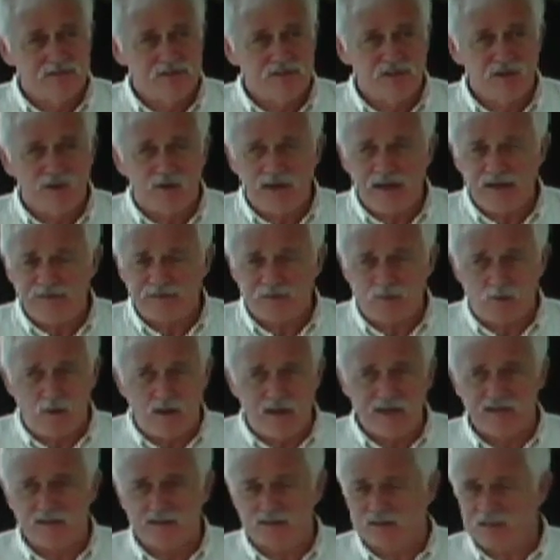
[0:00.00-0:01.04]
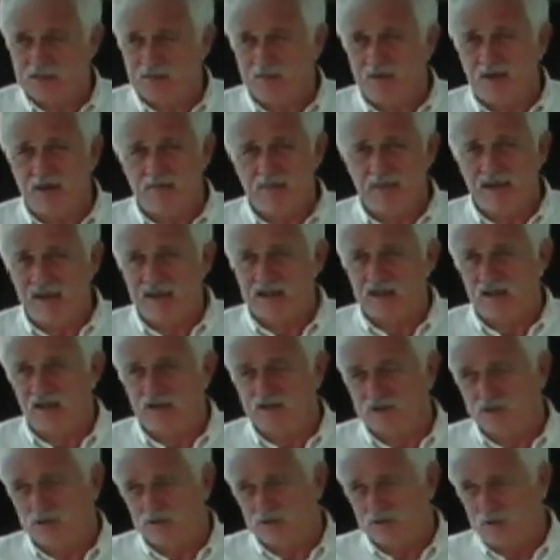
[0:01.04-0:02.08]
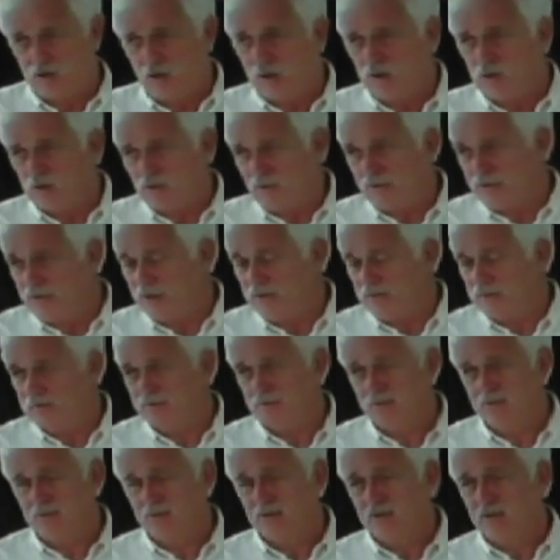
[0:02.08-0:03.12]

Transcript: You don't have to wait until somebody banging on your door with a